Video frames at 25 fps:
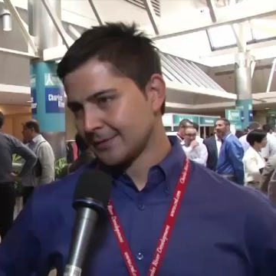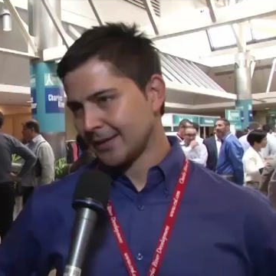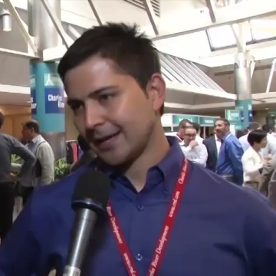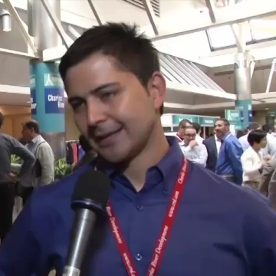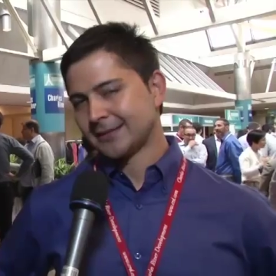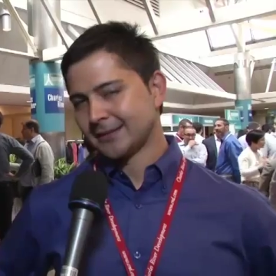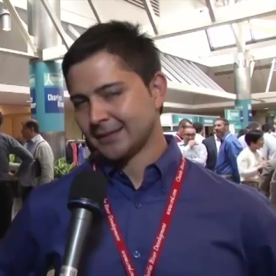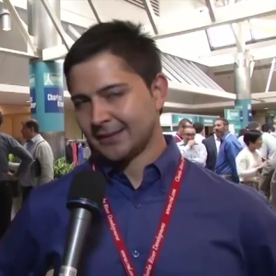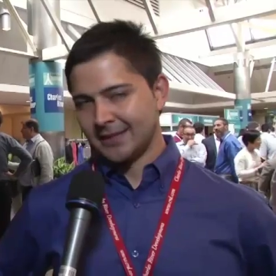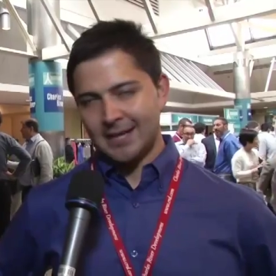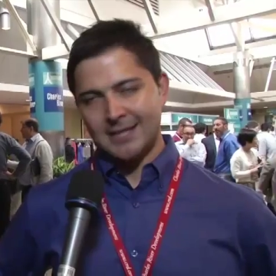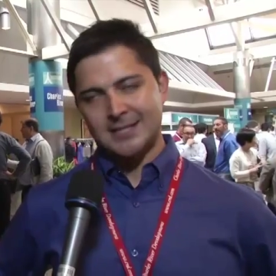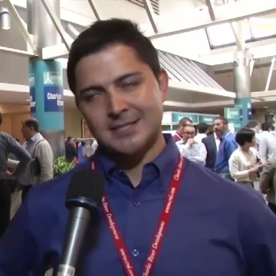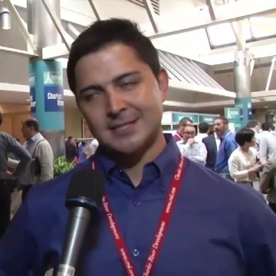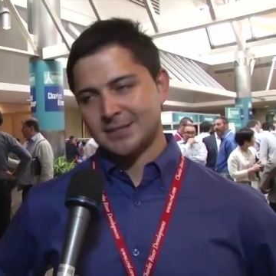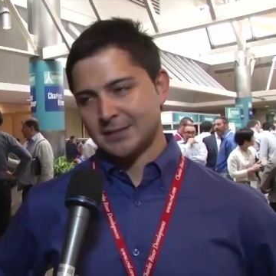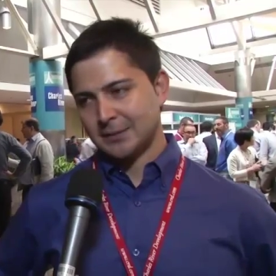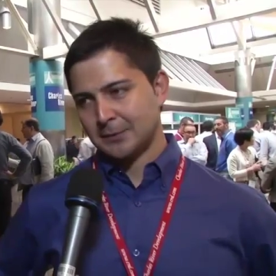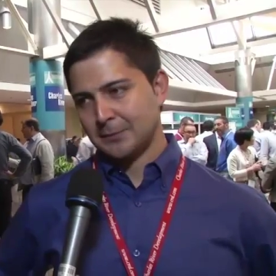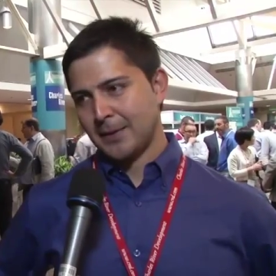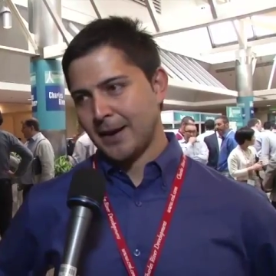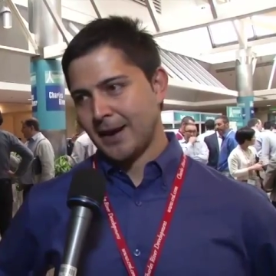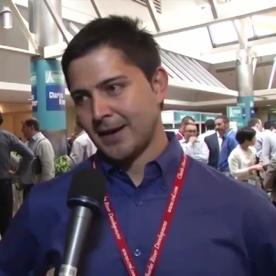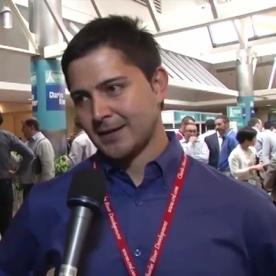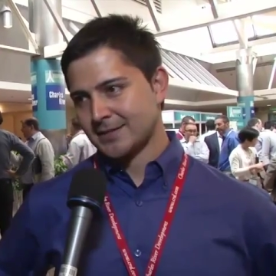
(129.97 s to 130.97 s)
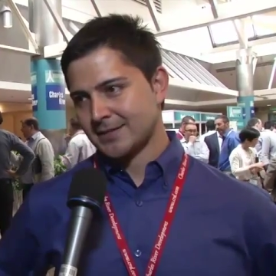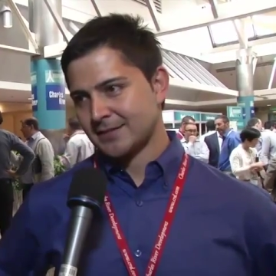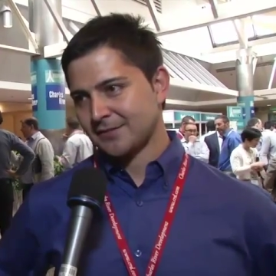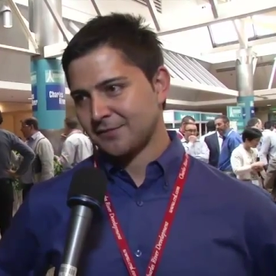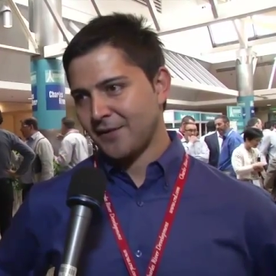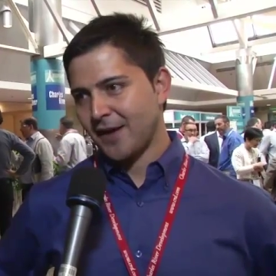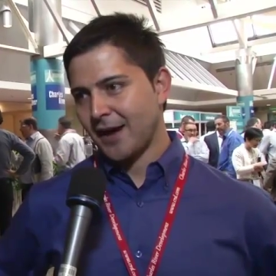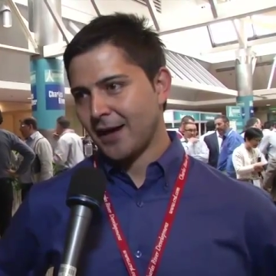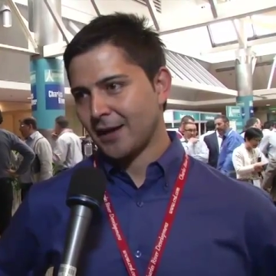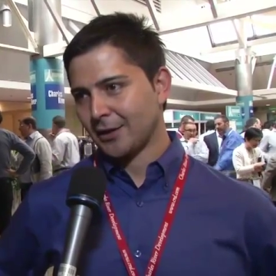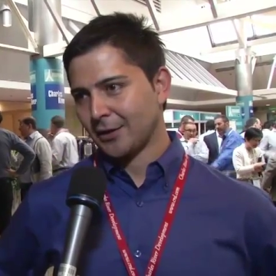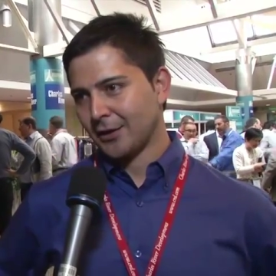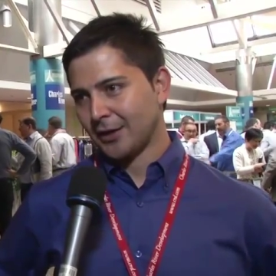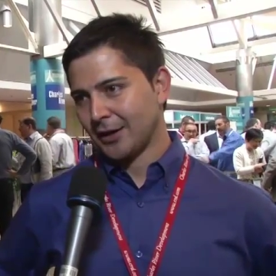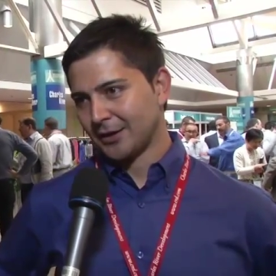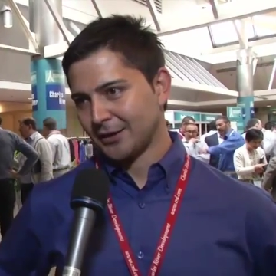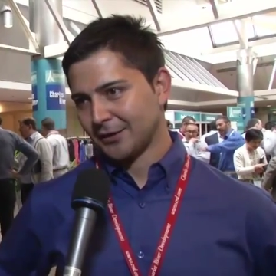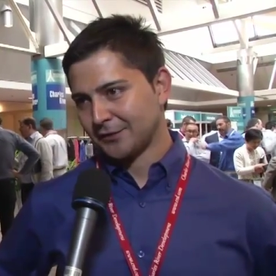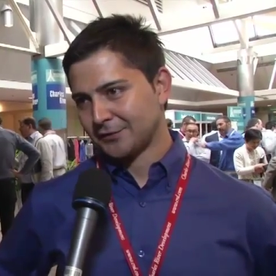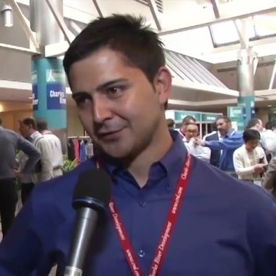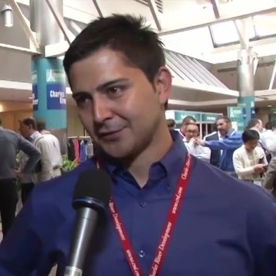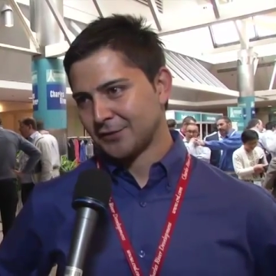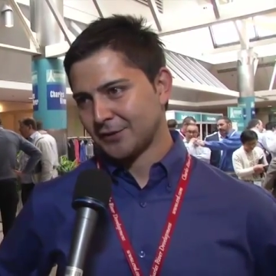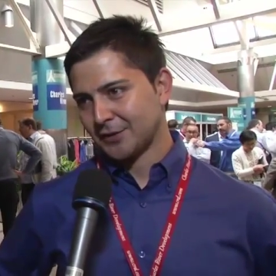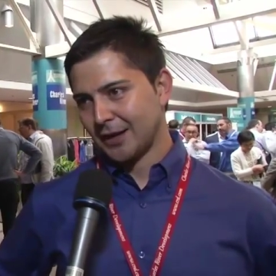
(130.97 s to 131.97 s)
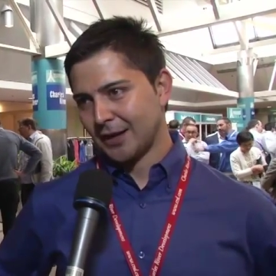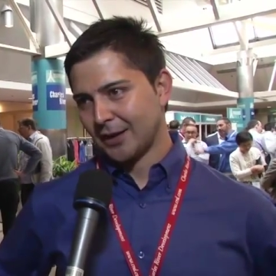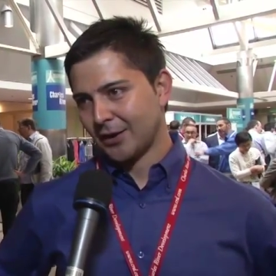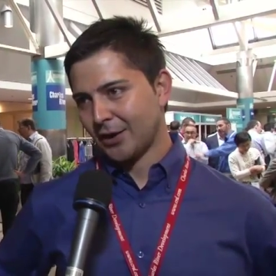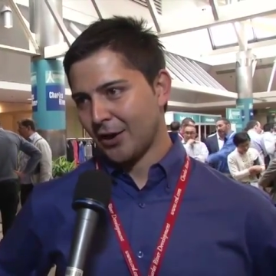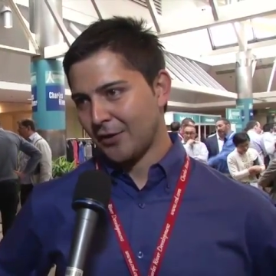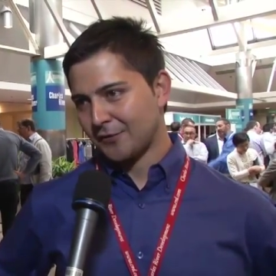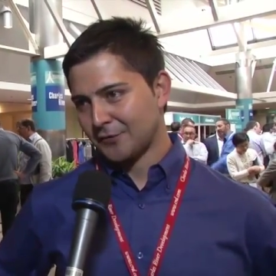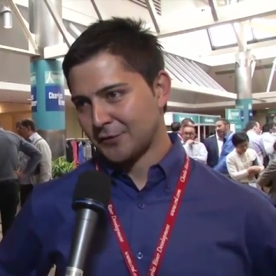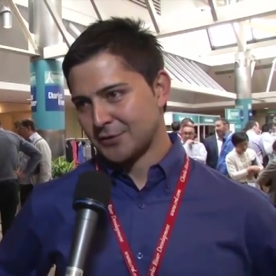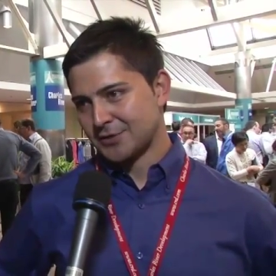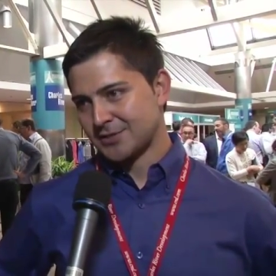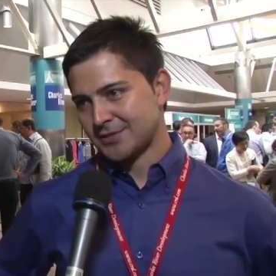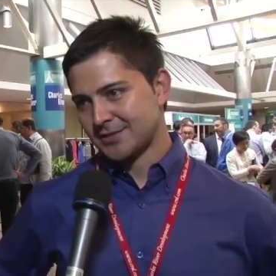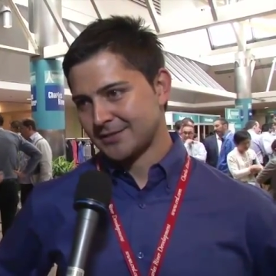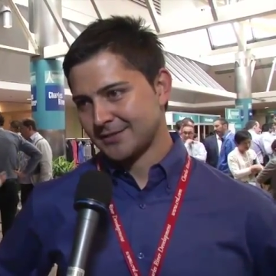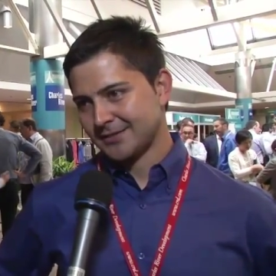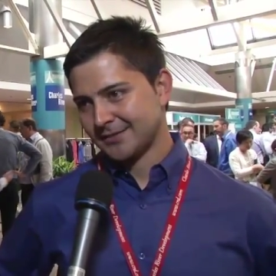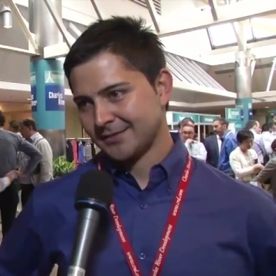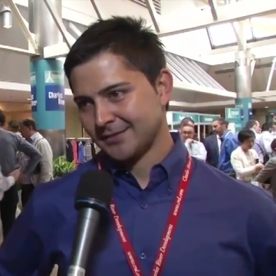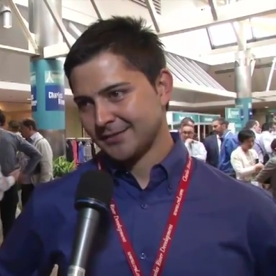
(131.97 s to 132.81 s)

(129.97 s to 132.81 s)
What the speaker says: I think that's the best value out of the client conference.